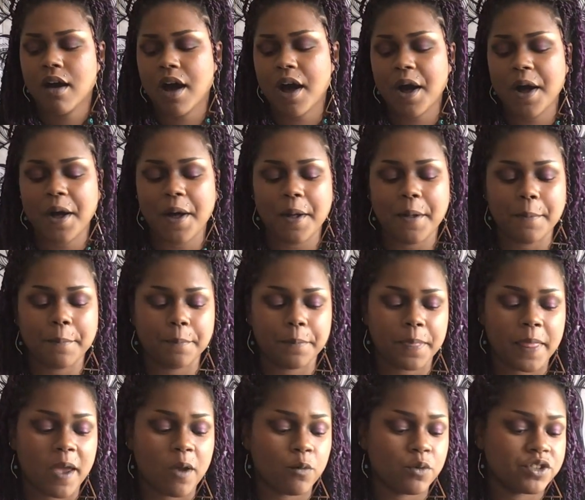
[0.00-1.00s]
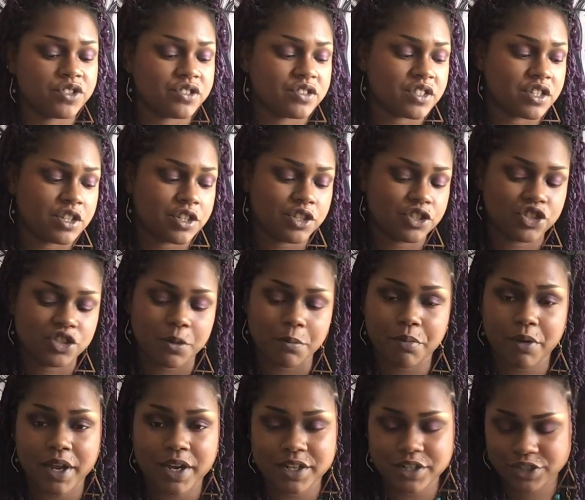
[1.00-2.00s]
And we're just gonna jump
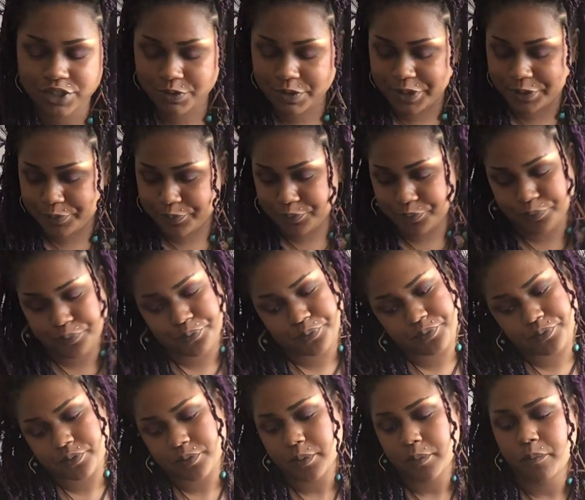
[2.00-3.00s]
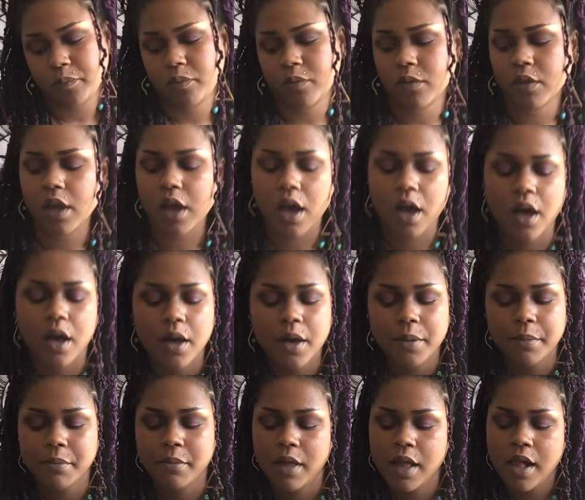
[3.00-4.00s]
right into it.
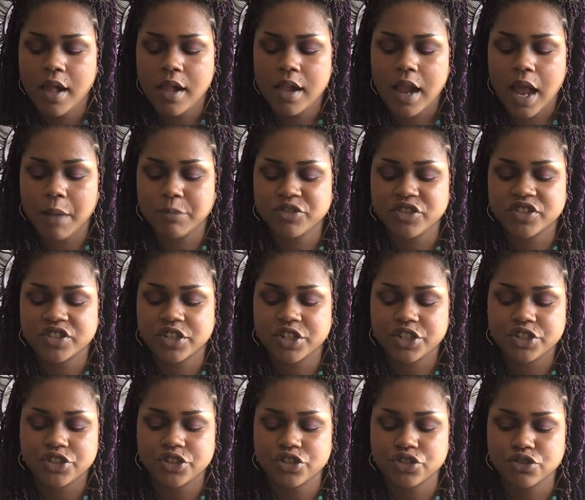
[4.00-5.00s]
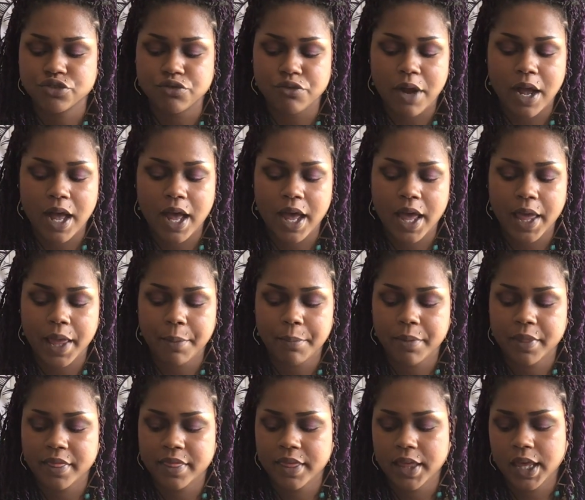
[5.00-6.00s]
I'm just going to
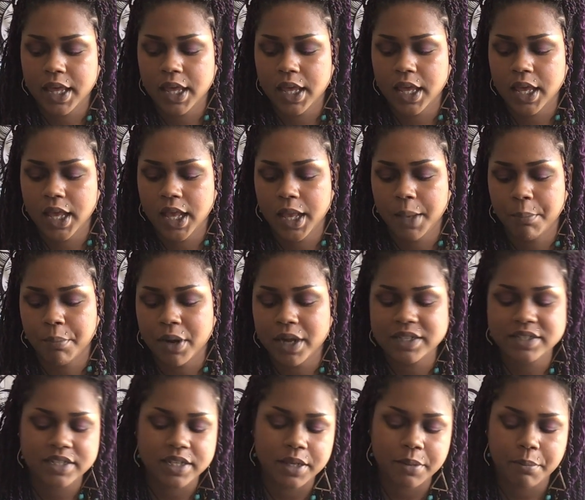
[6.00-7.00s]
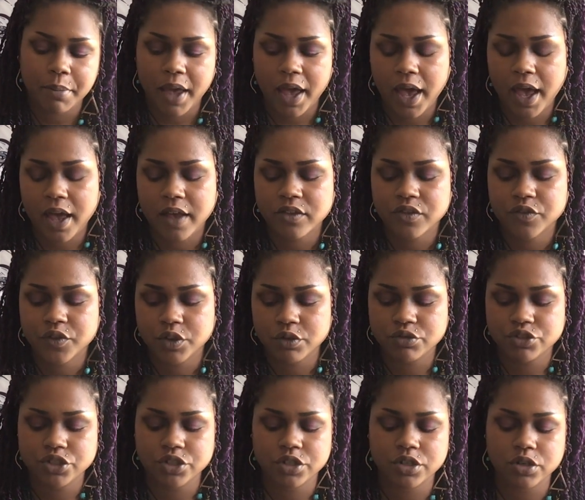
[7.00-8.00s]
describe the present, past,
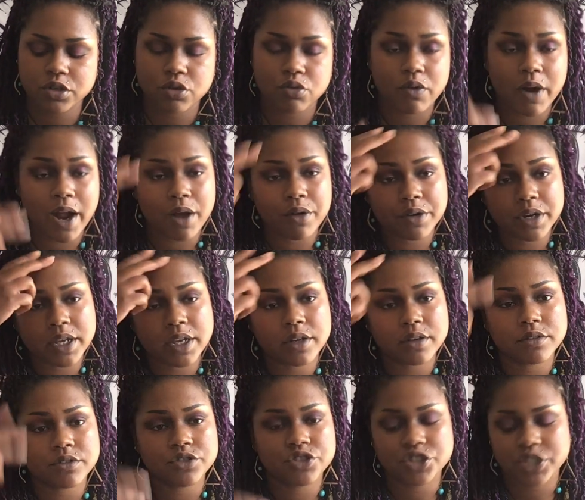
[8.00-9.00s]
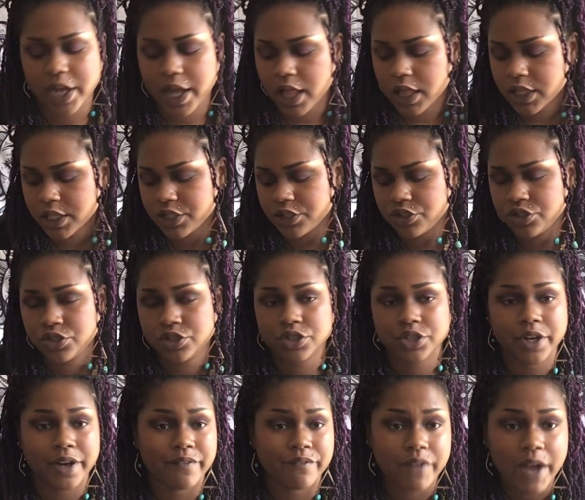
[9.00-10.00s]
future, crowning, challenge,
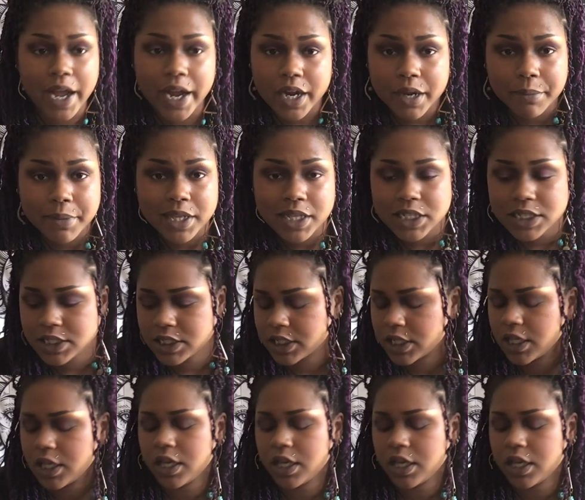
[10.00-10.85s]
your environment,